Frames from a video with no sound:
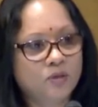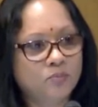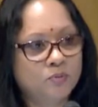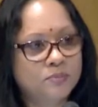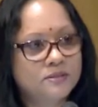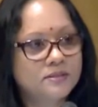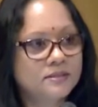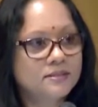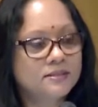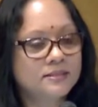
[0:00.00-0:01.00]

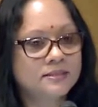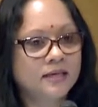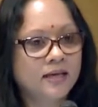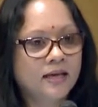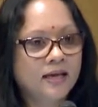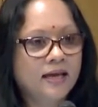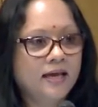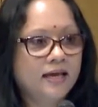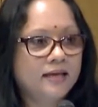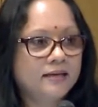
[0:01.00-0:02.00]
Purposes.
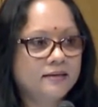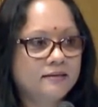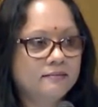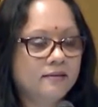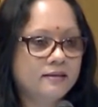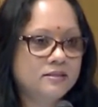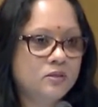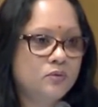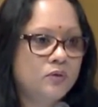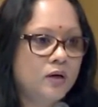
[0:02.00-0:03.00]
And as
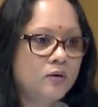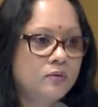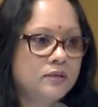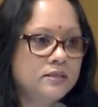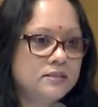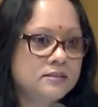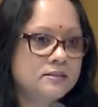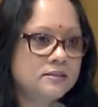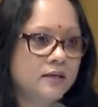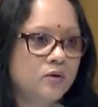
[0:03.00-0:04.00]
you know, it
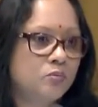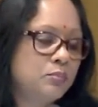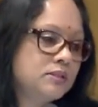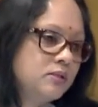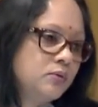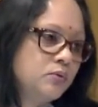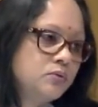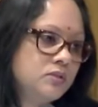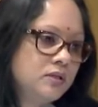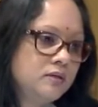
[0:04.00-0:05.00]
is a compulsory
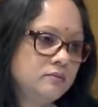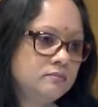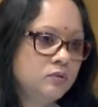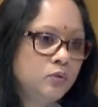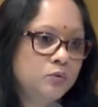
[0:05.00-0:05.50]
course in all